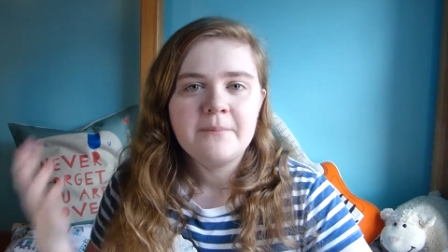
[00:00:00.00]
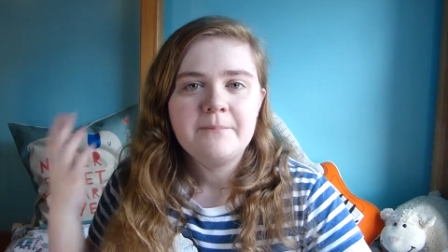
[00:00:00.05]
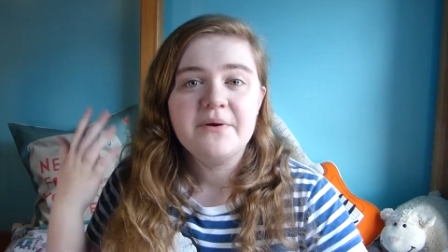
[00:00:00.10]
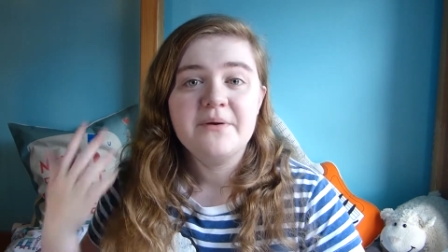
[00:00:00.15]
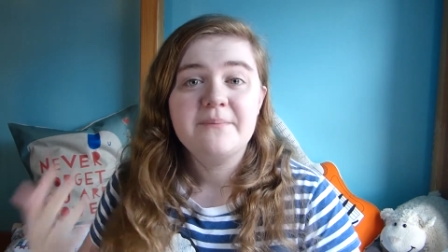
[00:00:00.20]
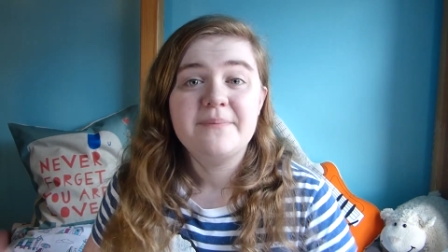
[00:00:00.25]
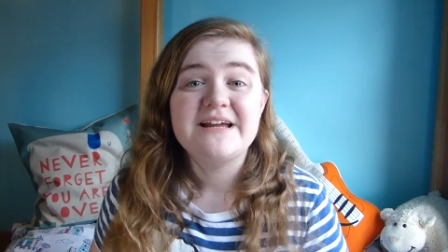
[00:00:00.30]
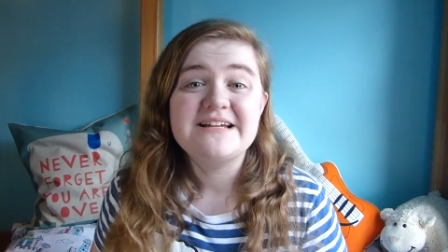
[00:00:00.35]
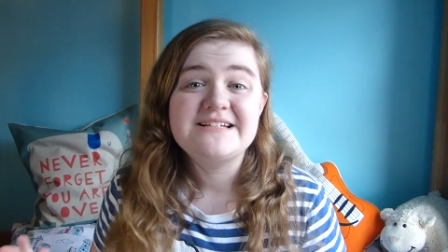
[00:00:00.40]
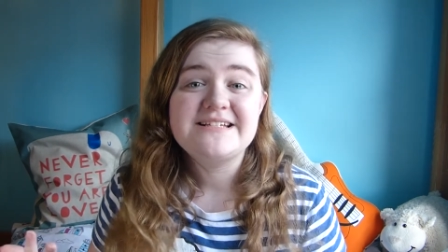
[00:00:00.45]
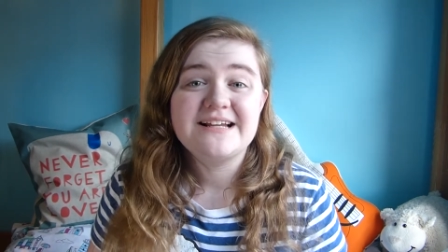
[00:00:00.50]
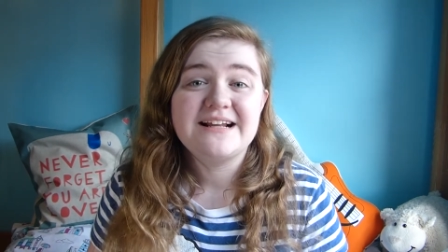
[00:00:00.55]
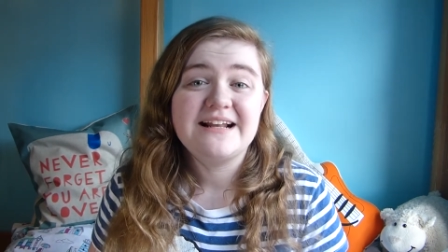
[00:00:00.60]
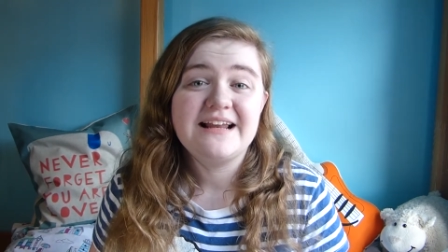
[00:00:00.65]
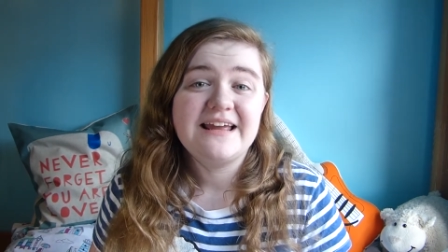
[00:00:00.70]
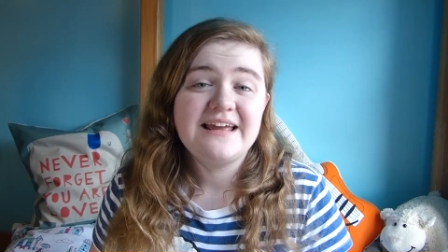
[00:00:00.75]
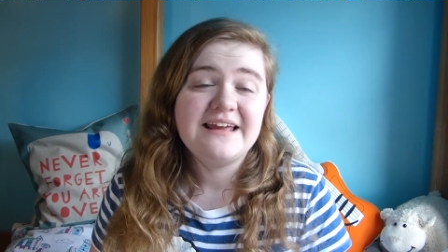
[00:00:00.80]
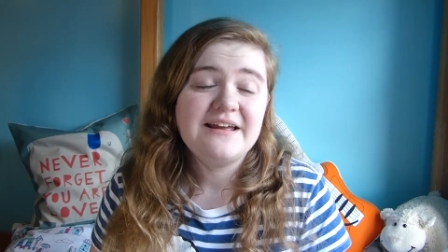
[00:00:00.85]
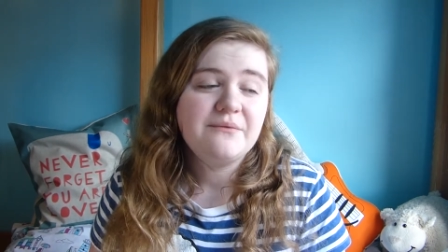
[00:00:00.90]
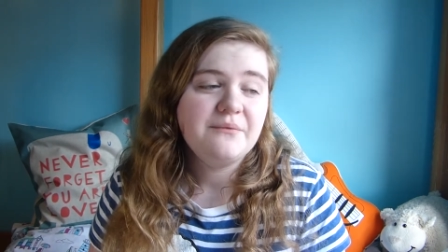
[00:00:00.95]
But
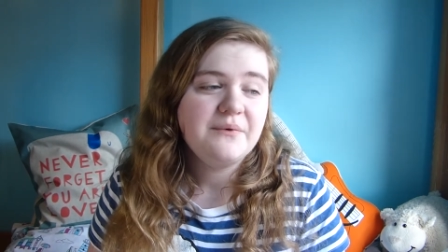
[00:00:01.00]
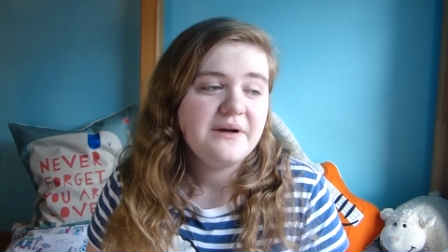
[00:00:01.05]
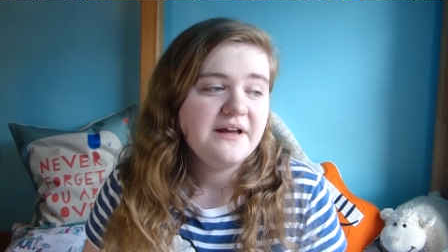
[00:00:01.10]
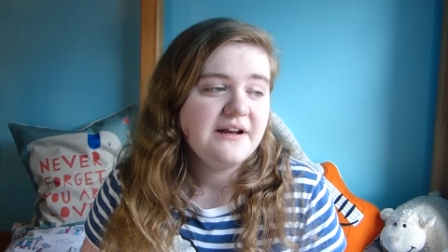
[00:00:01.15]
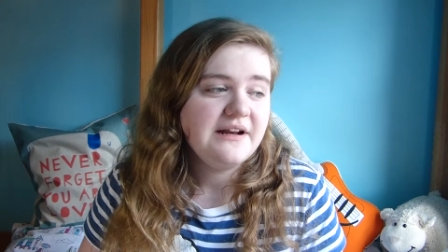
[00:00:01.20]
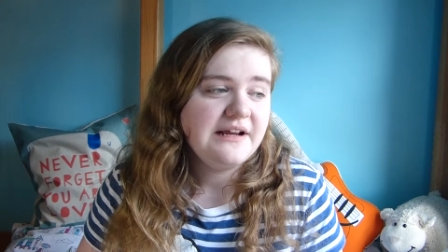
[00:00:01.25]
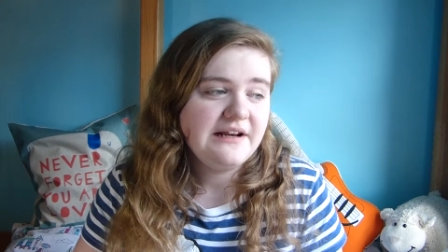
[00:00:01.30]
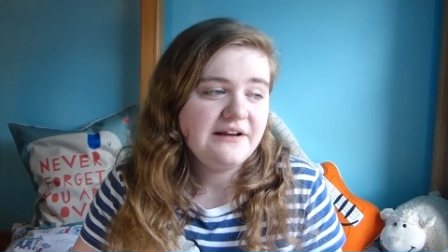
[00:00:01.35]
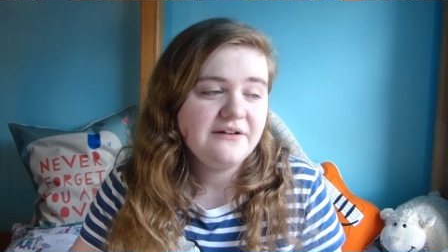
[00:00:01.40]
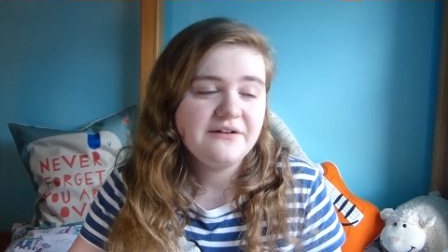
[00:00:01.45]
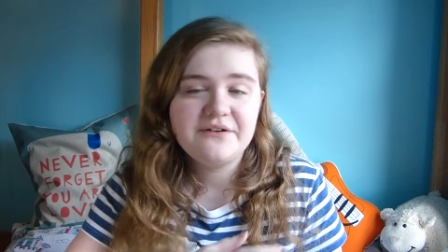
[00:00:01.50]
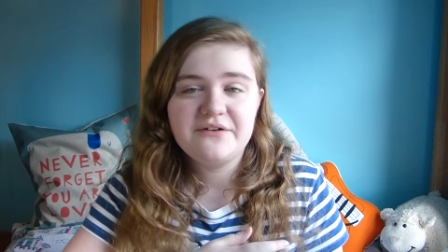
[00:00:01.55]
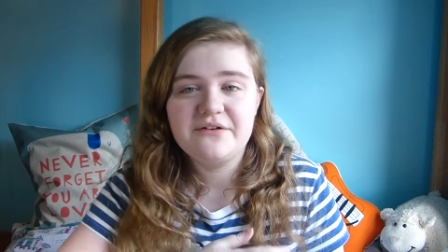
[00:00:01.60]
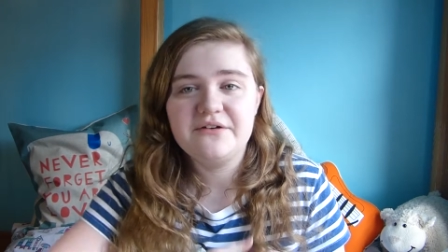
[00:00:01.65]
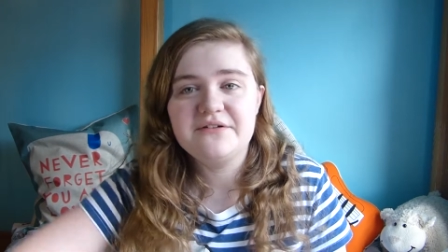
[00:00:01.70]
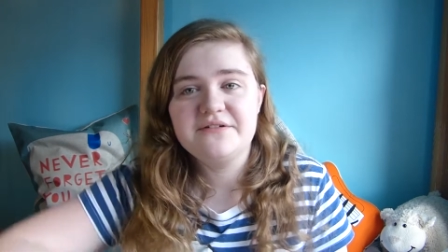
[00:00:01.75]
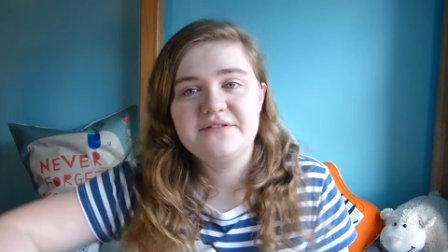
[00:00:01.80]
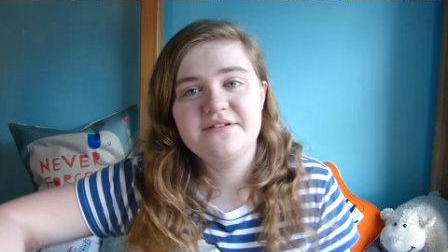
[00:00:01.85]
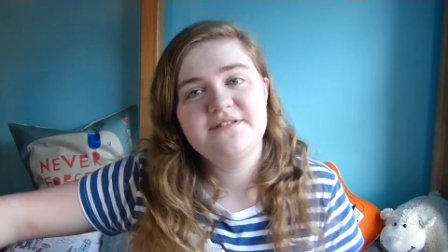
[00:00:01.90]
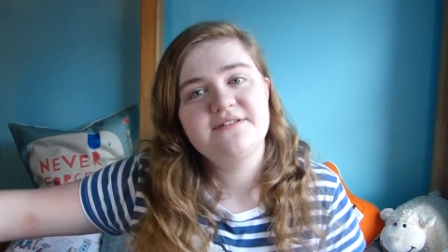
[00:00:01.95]
basically we're going to look
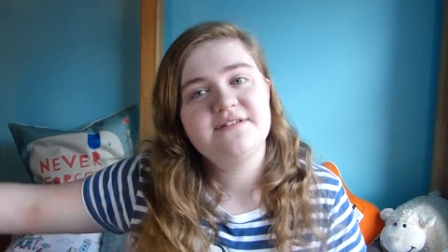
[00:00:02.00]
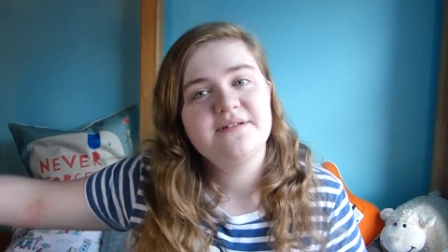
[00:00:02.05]
through